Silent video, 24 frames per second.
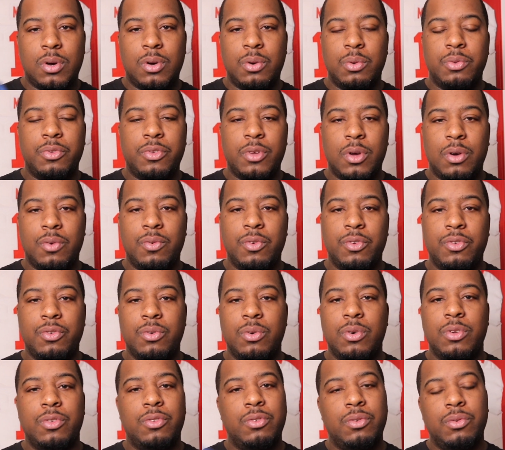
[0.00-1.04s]
hotel
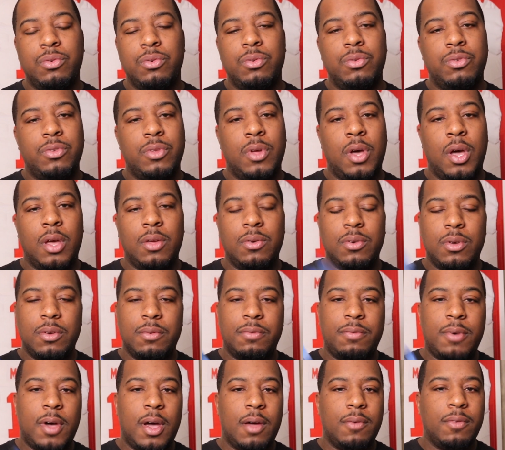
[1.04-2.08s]
resorts, you use that. You get
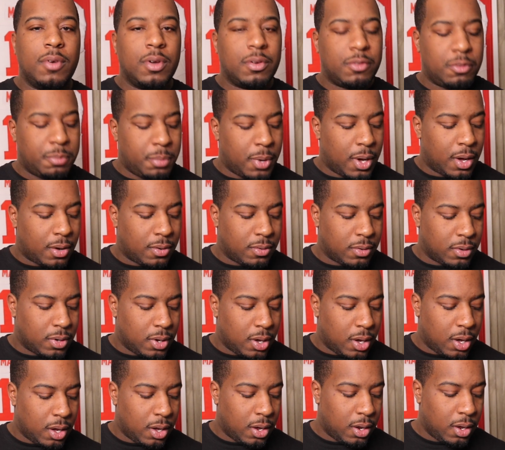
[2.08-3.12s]
five X back on
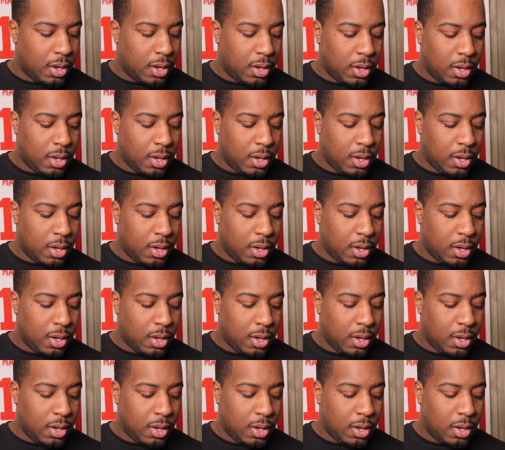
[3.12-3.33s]
that.